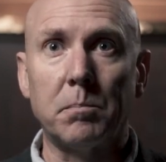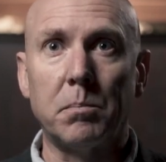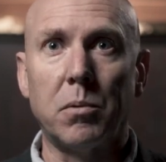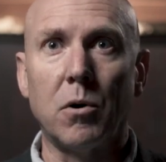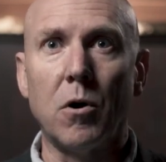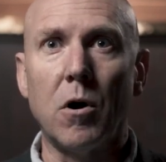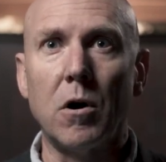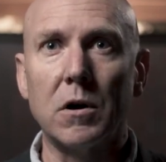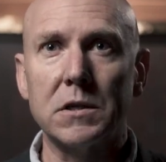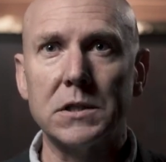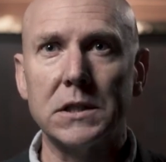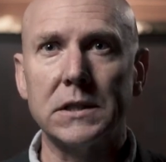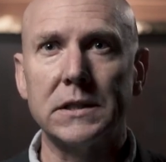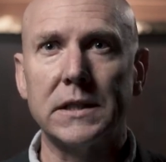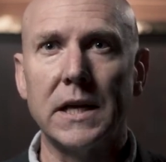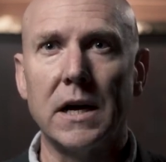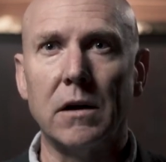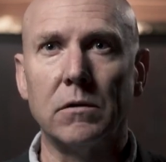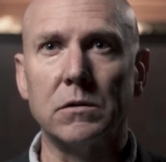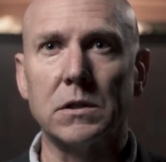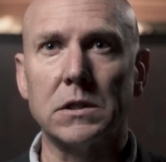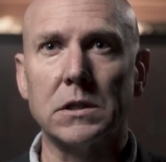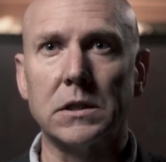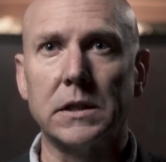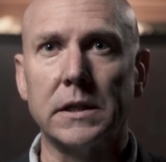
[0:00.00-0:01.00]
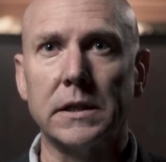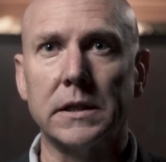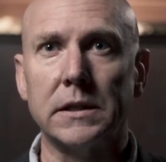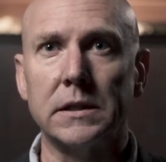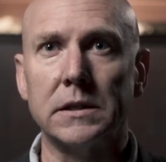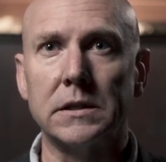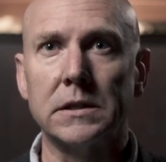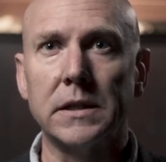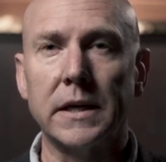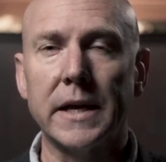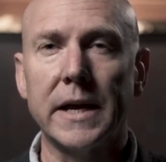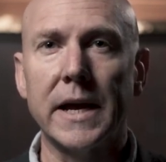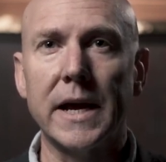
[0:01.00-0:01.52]
parks it
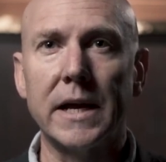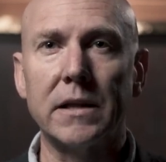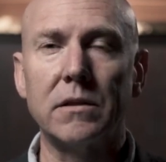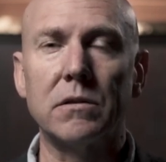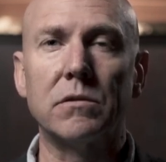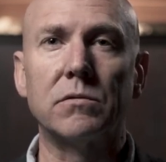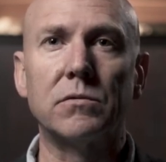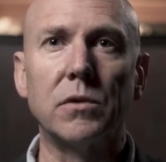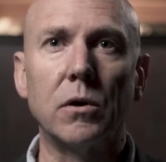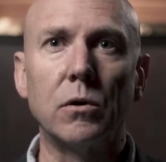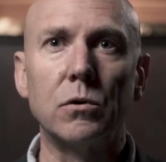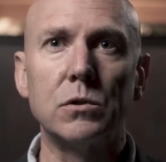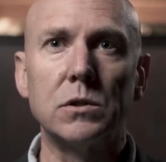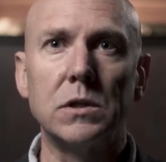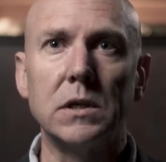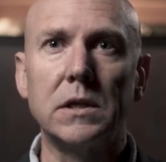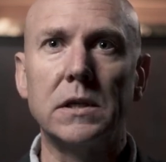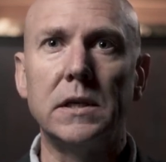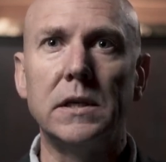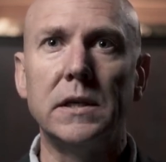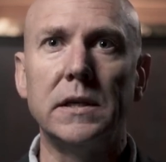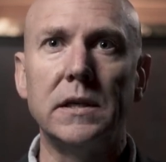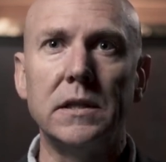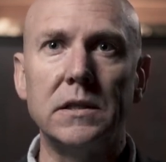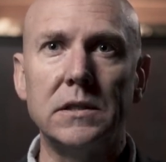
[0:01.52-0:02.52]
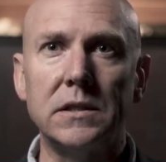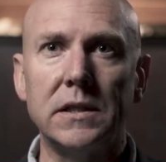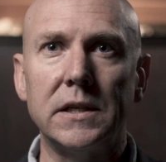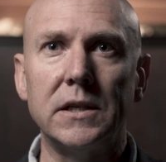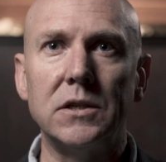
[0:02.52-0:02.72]
downstairs, and throws the keys